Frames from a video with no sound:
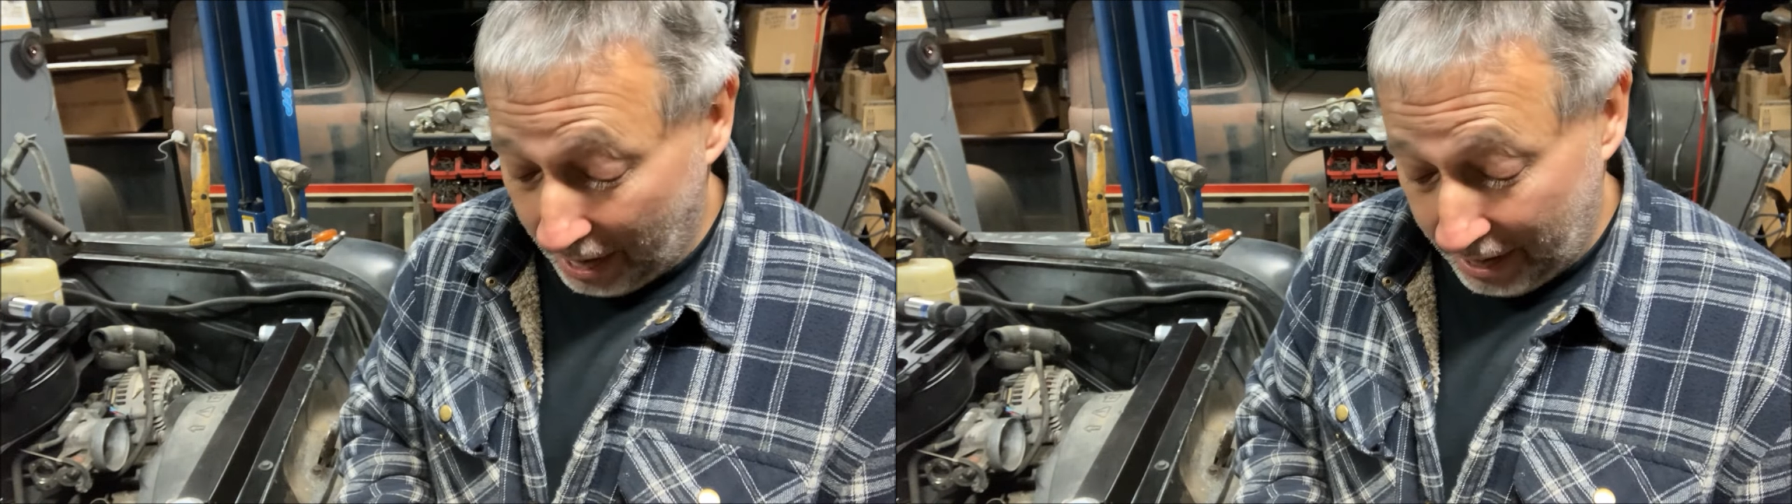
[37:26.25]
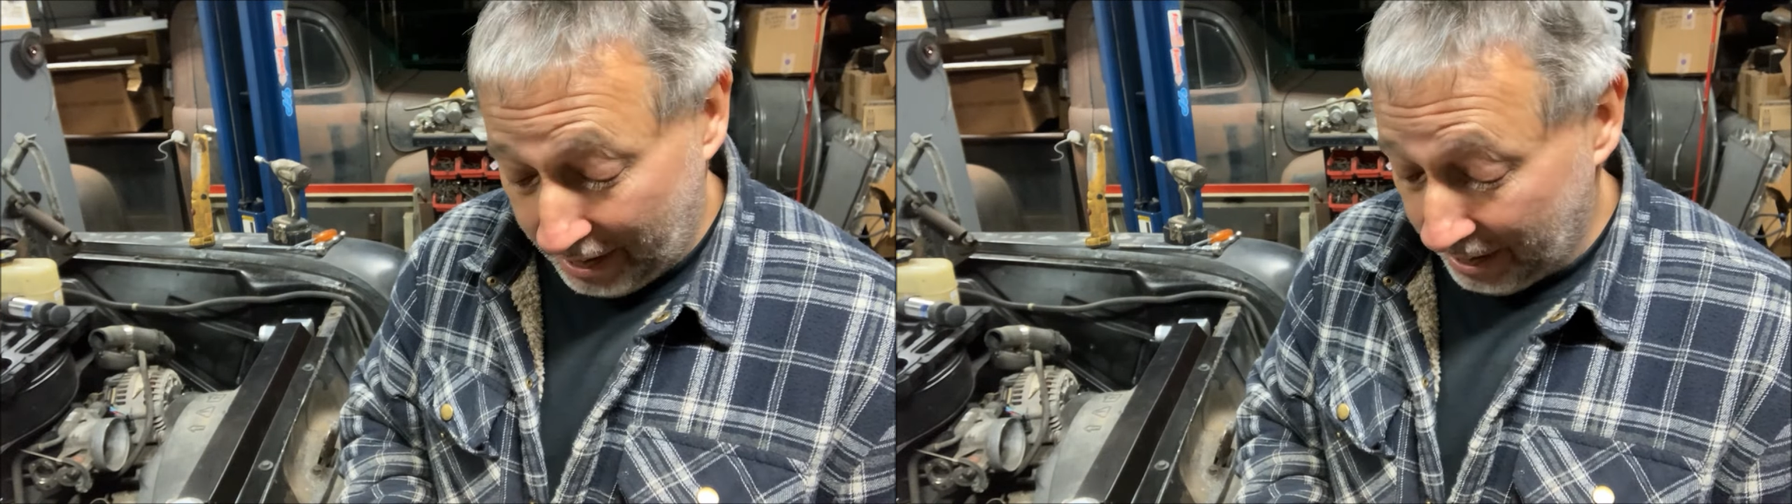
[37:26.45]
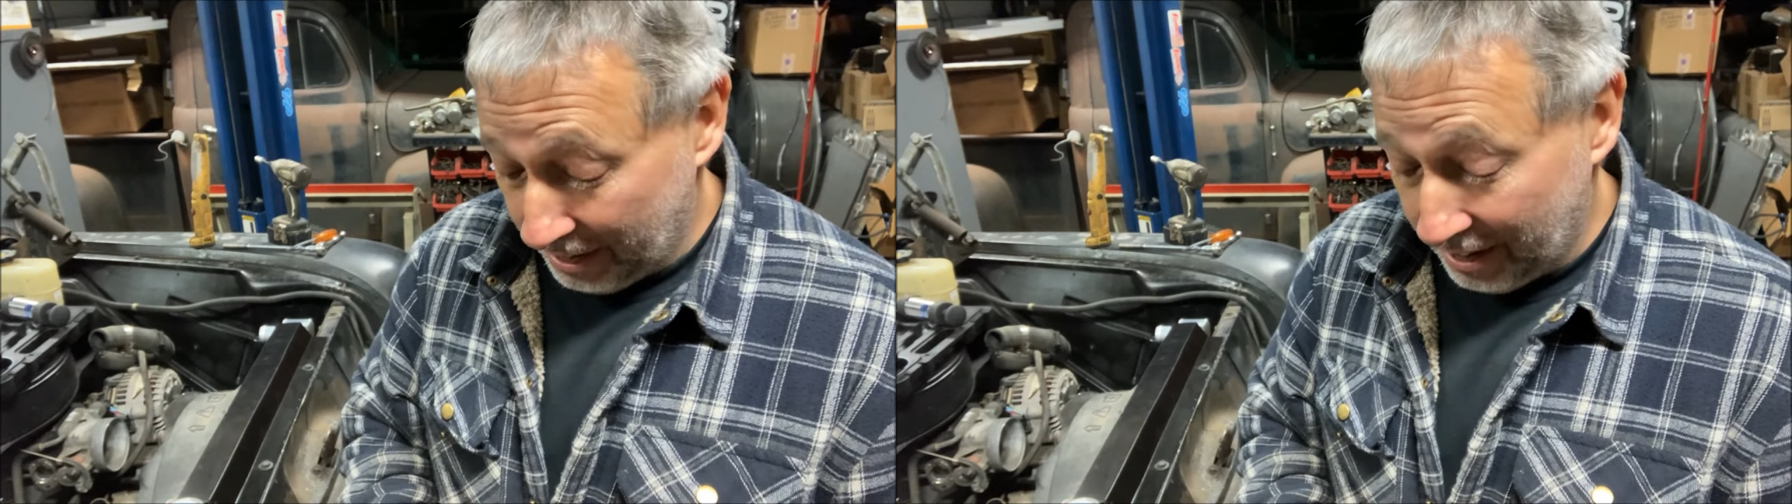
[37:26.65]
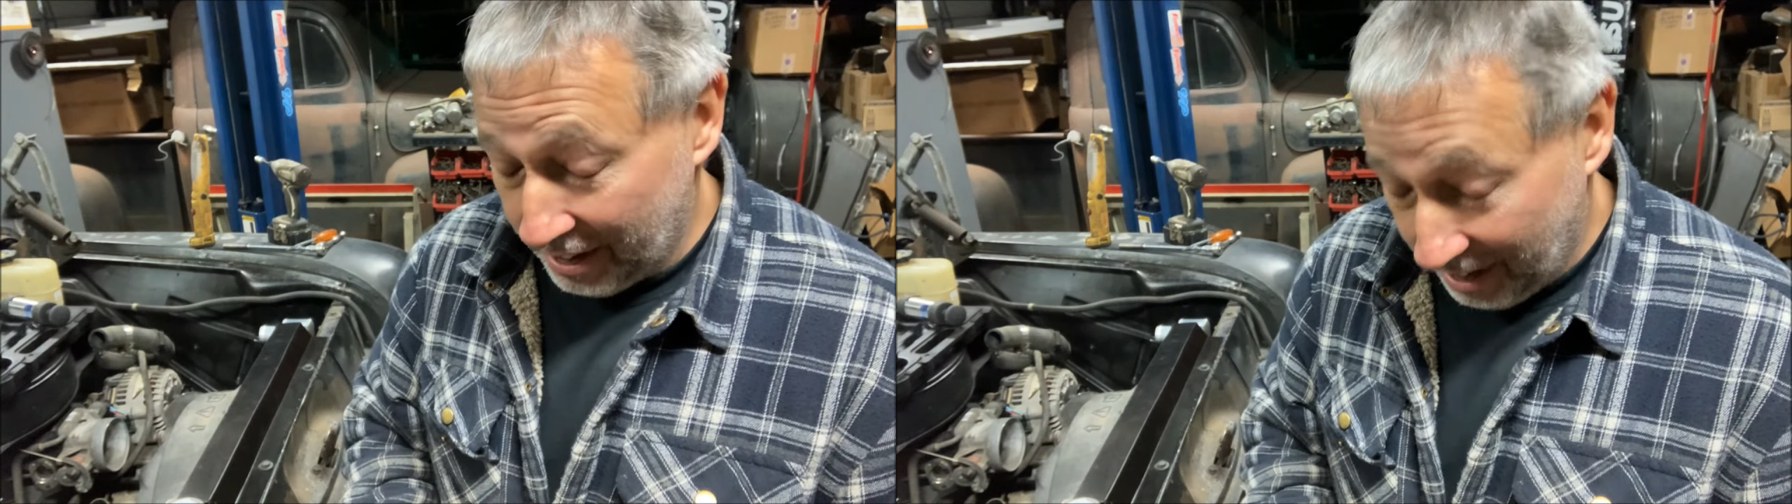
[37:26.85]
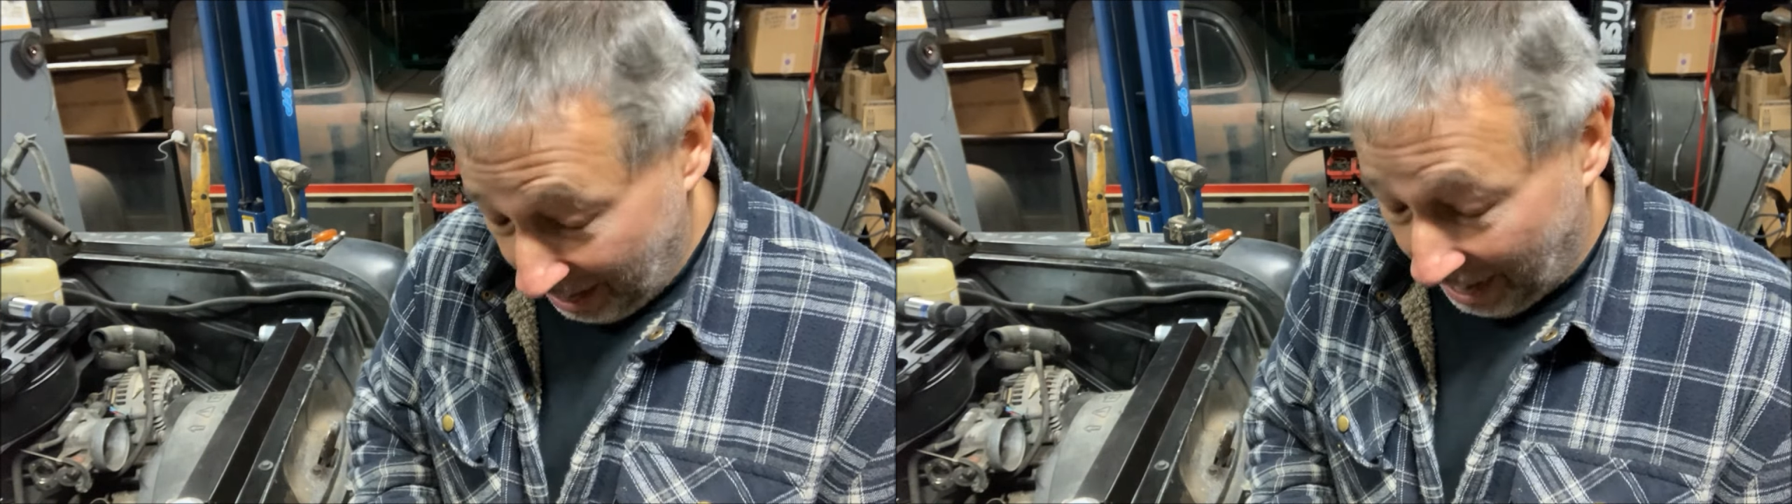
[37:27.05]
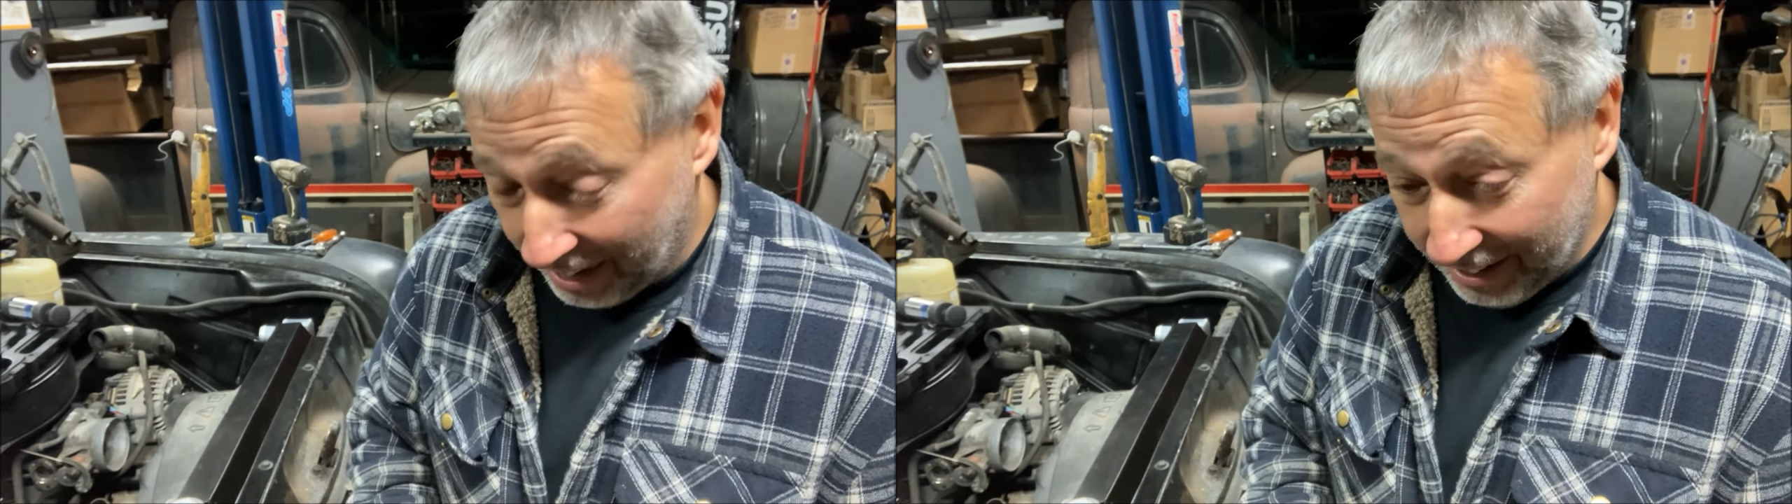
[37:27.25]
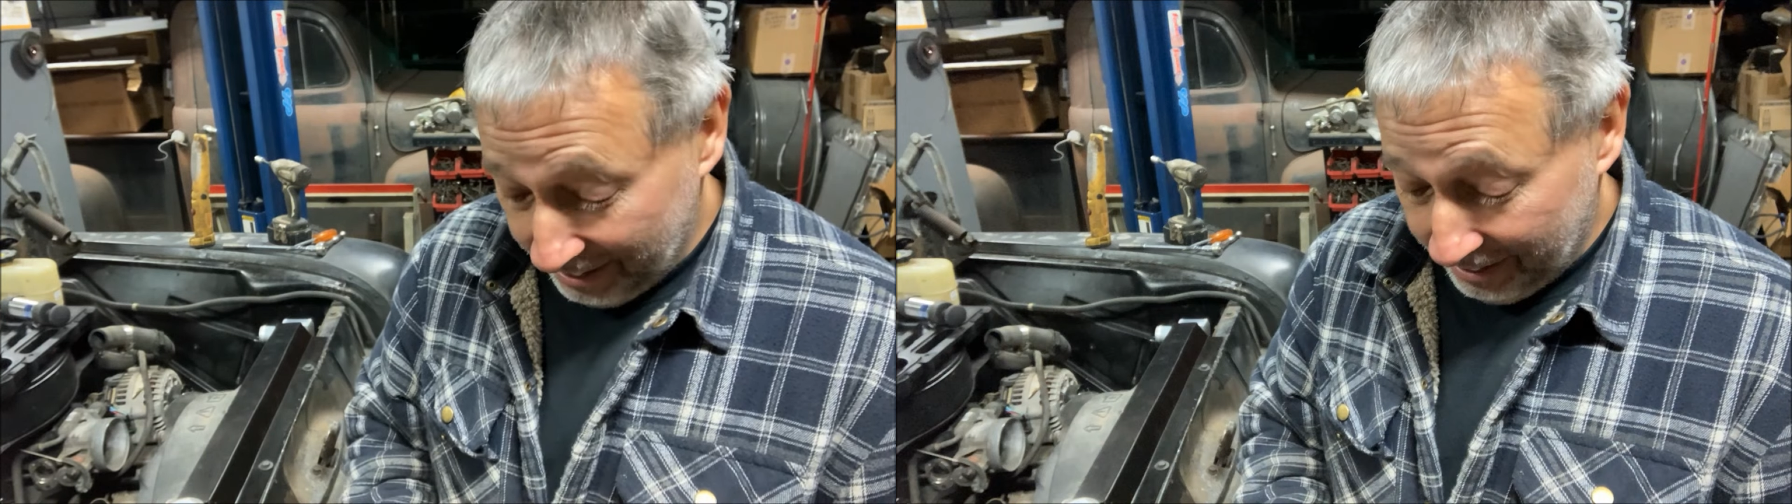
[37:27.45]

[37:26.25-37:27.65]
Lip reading: I cannot